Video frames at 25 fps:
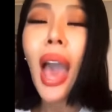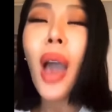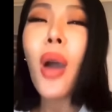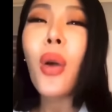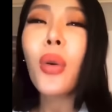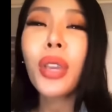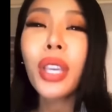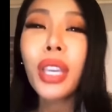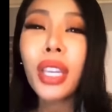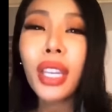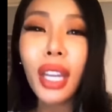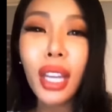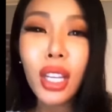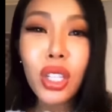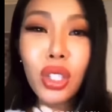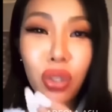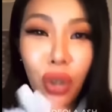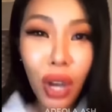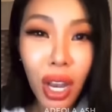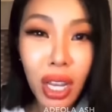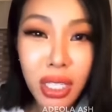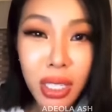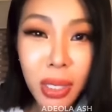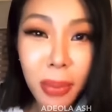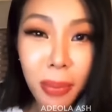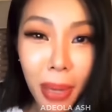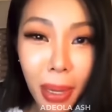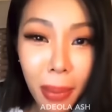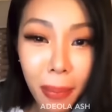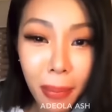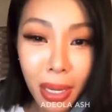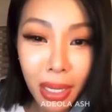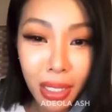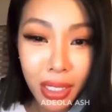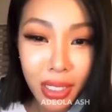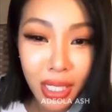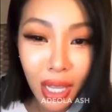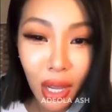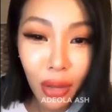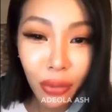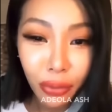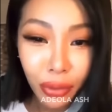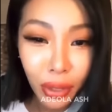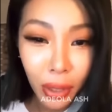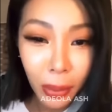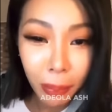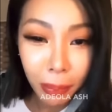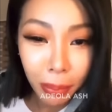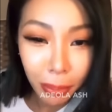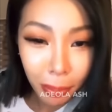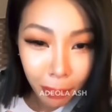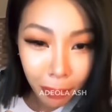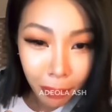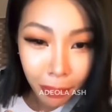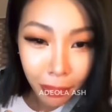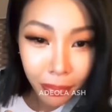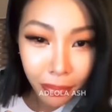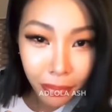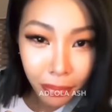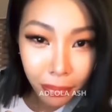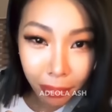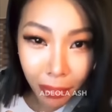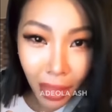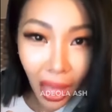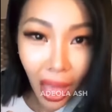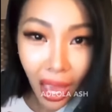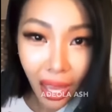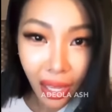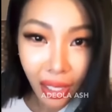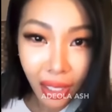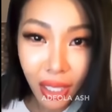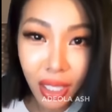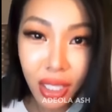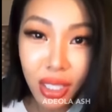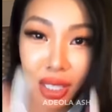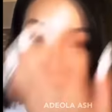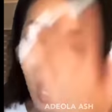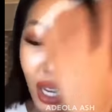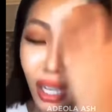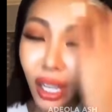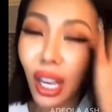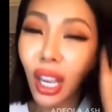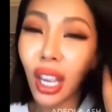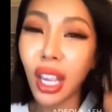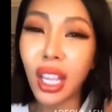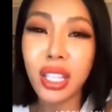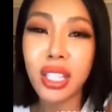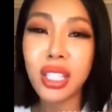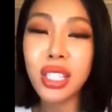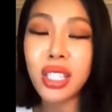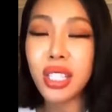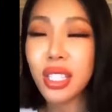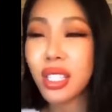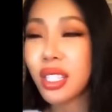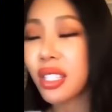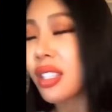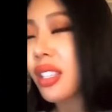can I try to make myself look black? It's like, it's.